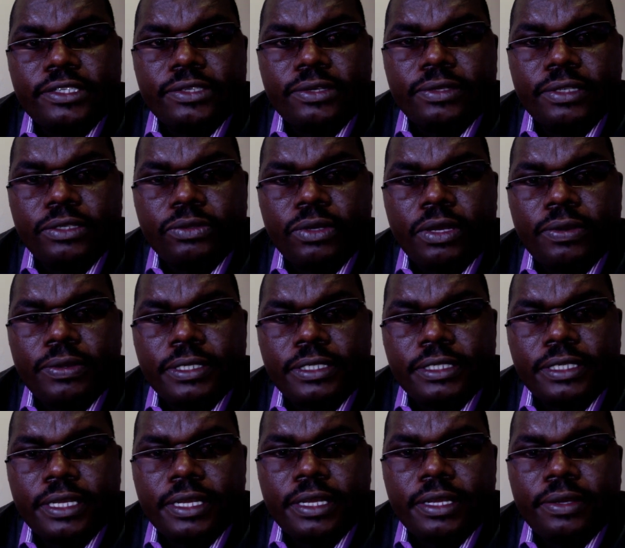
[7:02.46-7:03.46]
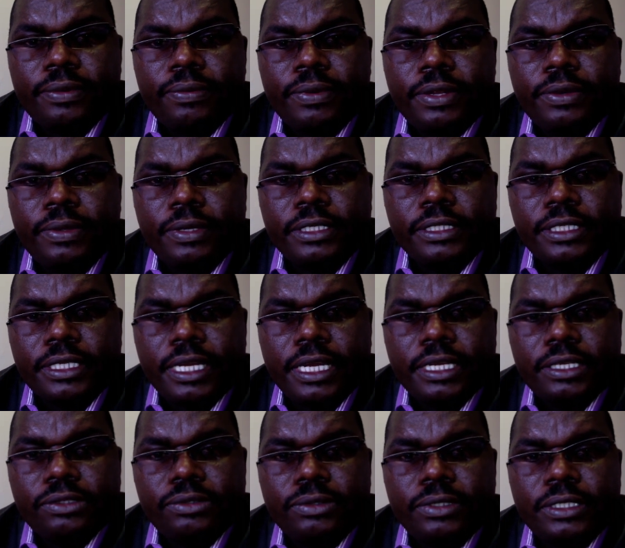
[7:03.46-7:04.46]
So that's why we say when you're
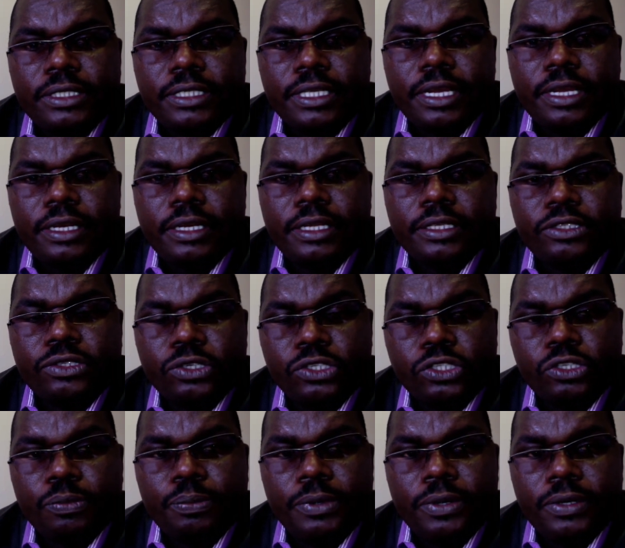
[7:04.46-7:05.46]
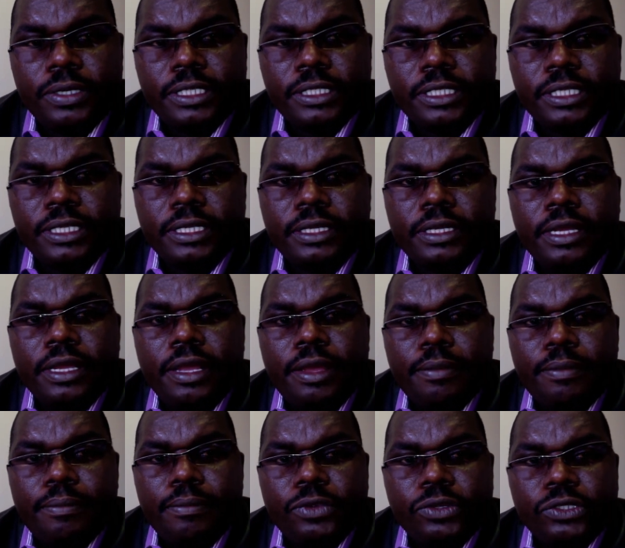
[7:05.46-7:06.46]
trying to design a social policy,
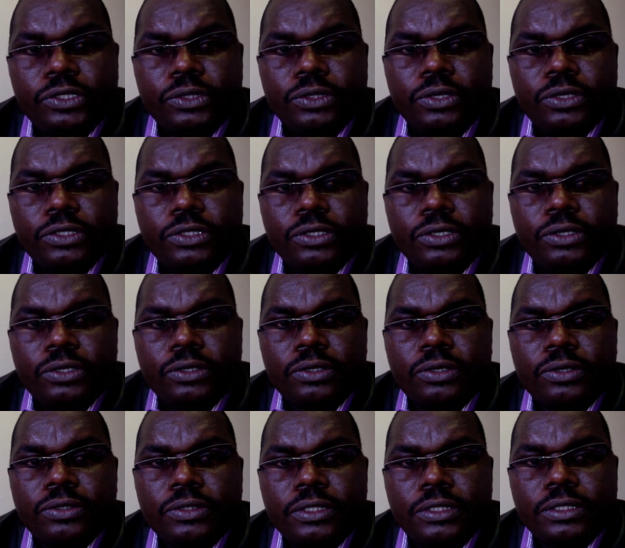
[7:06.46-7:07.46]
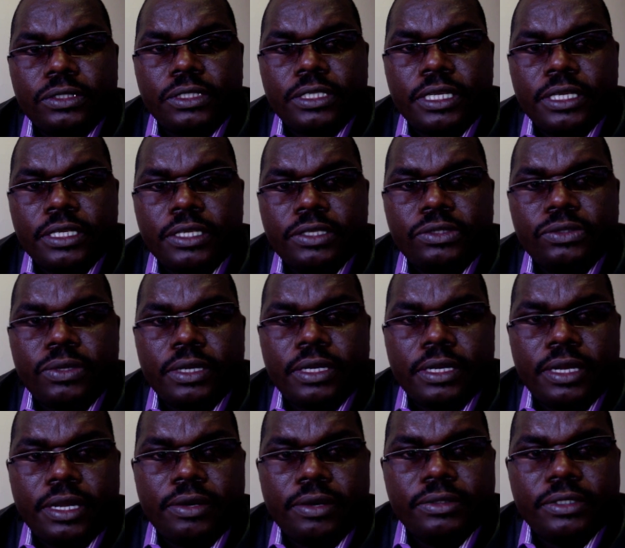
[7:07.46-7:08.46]
you should also take into
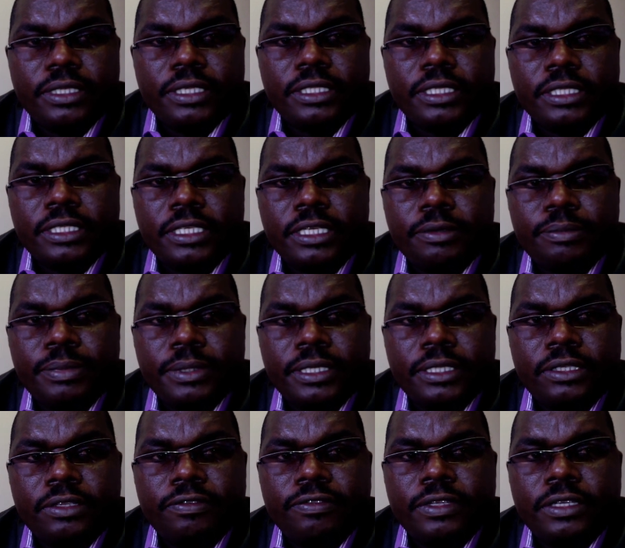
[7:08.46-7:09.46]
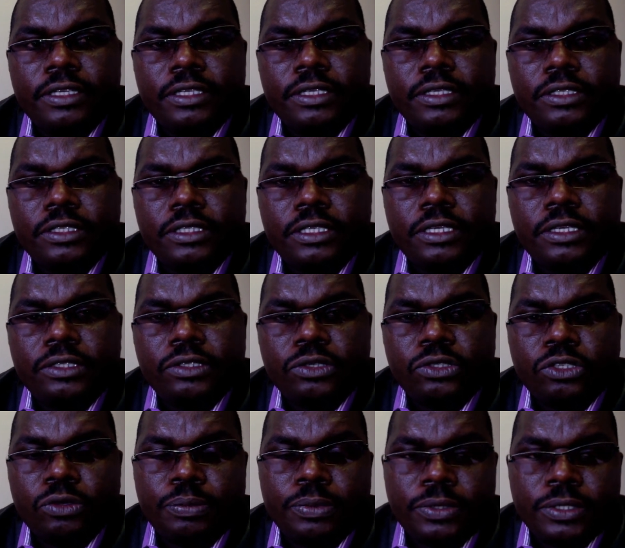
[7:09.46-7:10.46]
account the sustainability of the
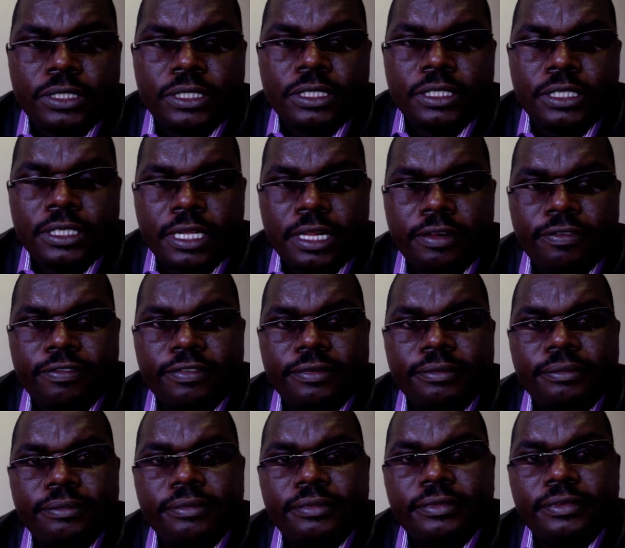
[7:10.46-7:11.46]
social policy itself.